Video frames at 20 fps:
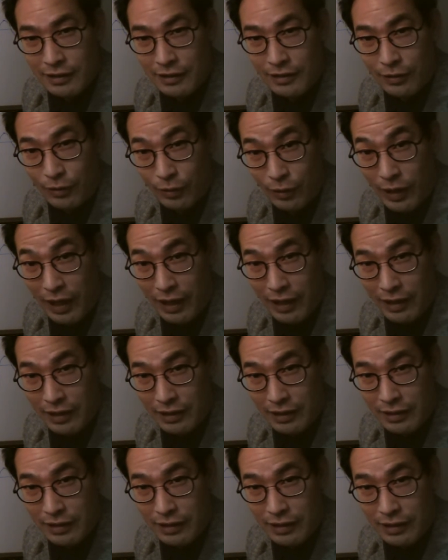Okay?
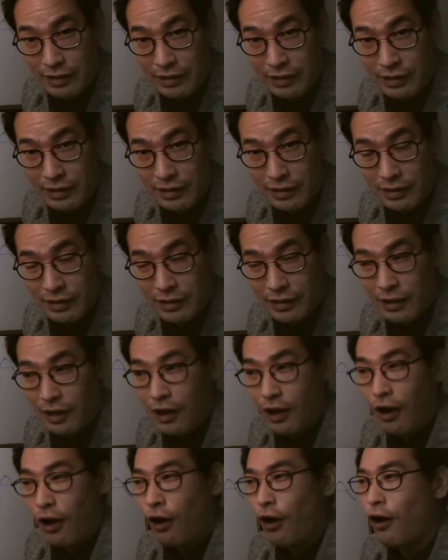
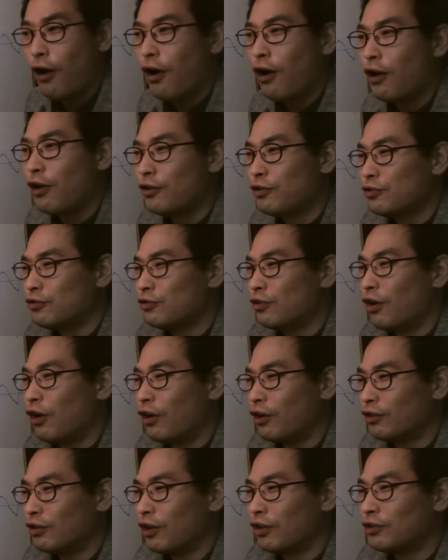Oh, you are
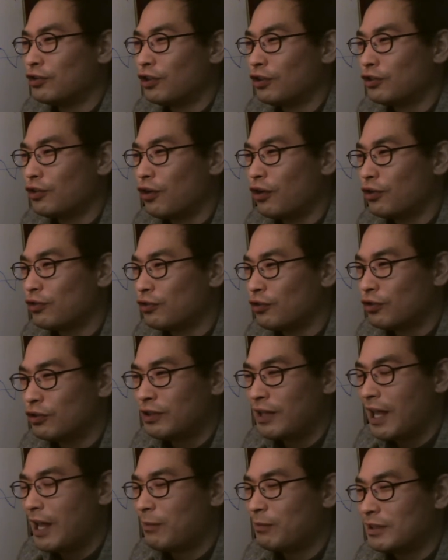an underdog, you're a
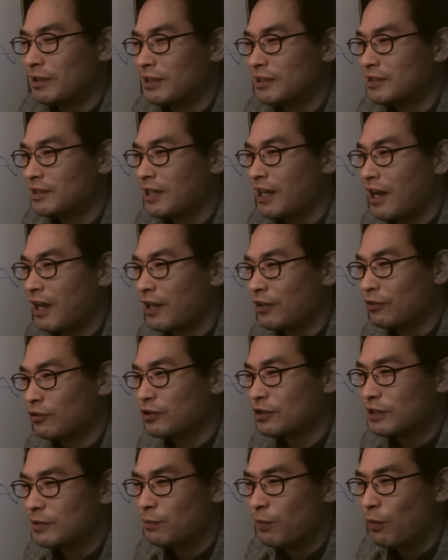nameless guy, you're a
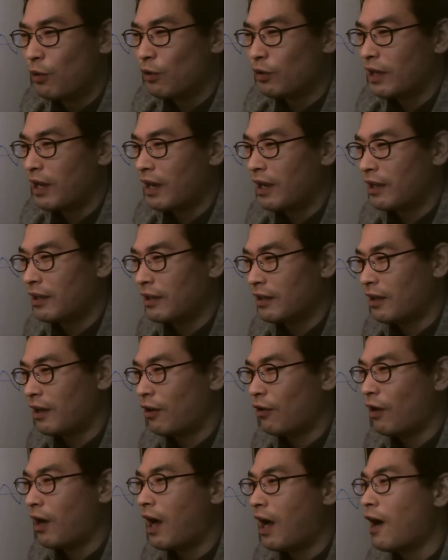small guy.
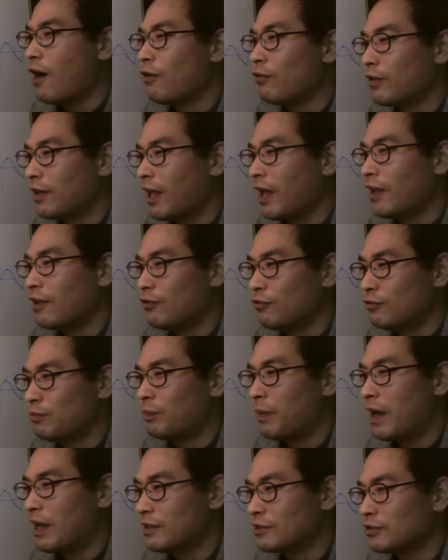Oh, how can you
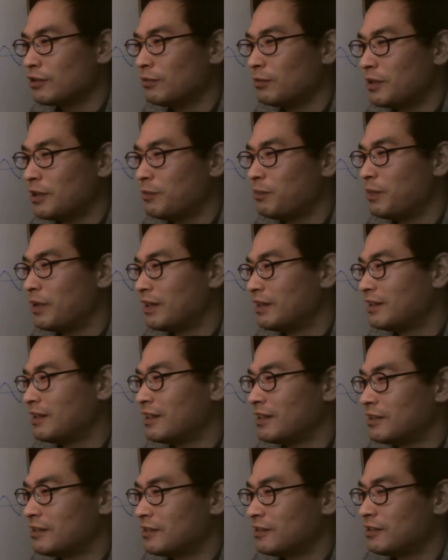possibly beat
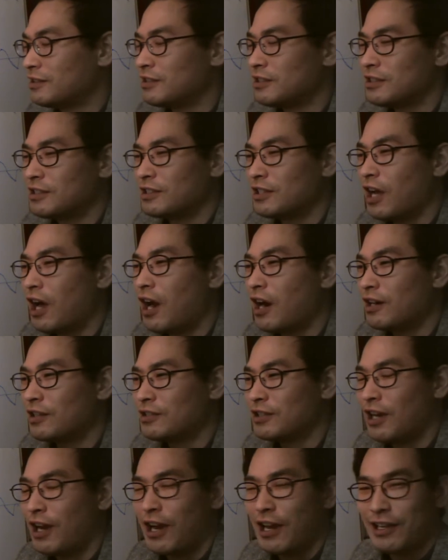this star
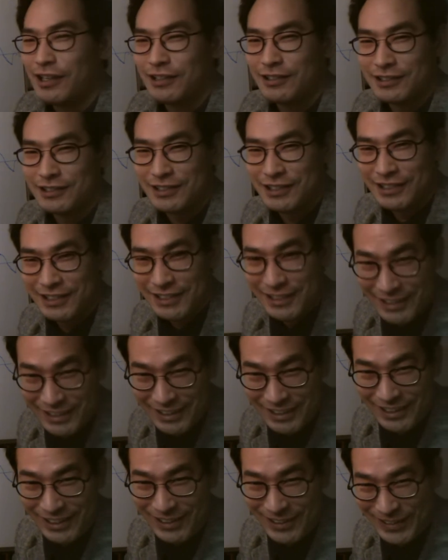child?
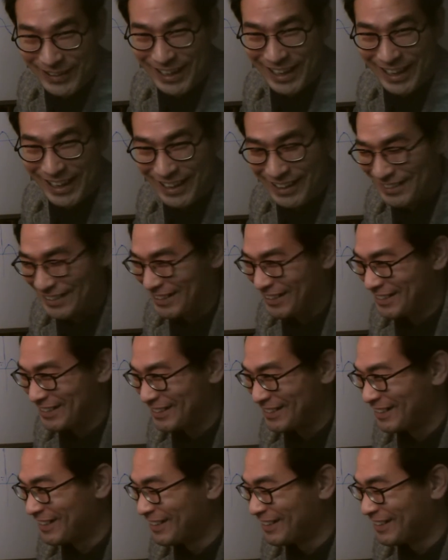Okay, this